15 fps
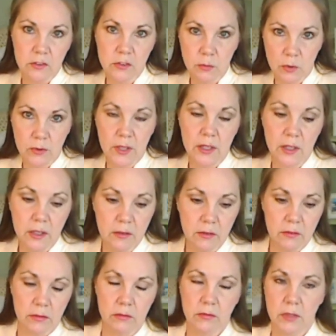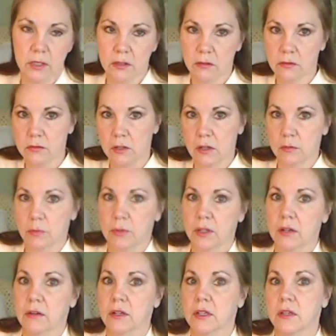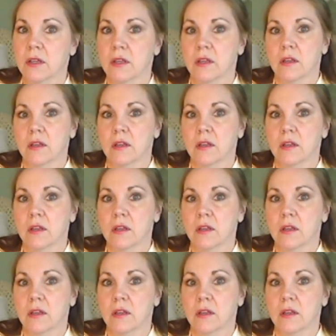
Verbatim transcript: some more of that other, you know, dark polarity.